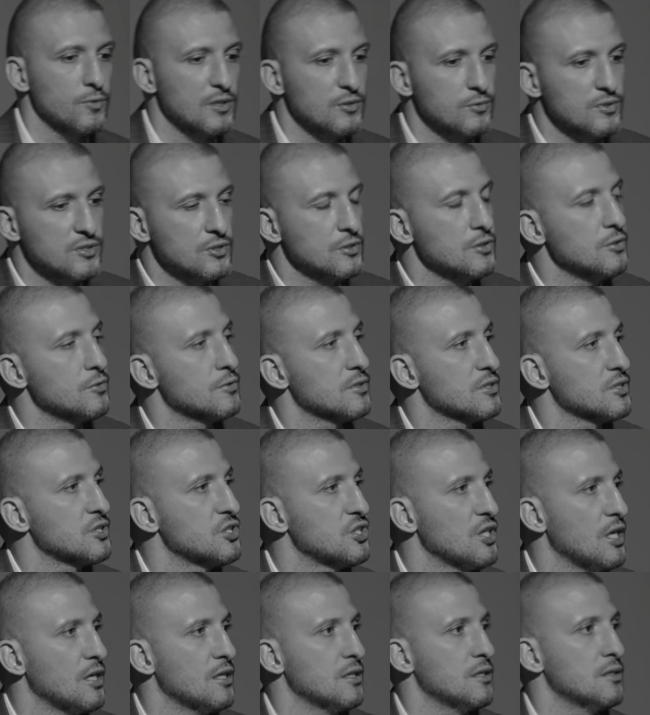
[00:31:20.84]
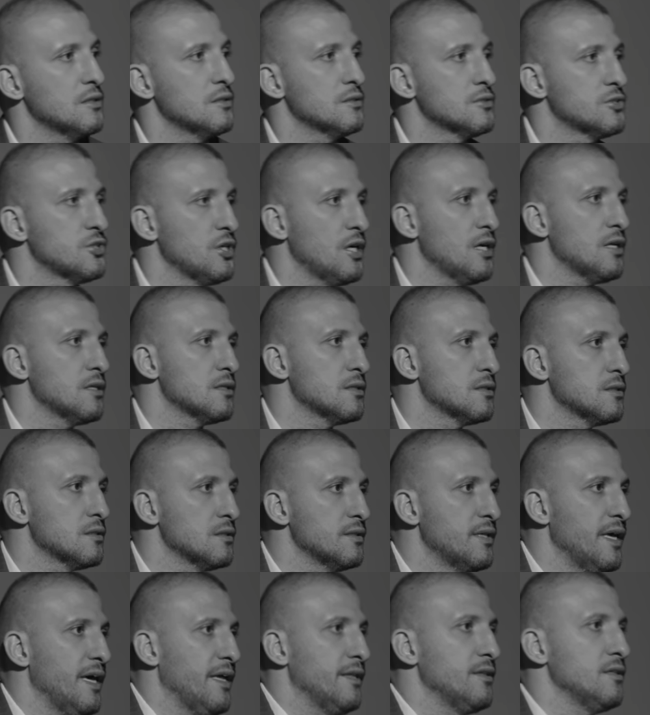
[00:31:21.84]
when you see your child
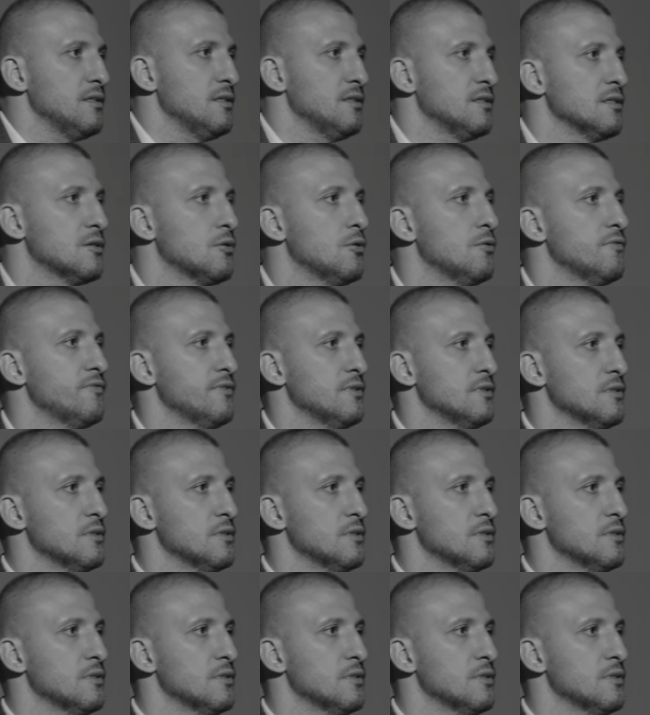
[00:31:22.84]
dead in the coffin?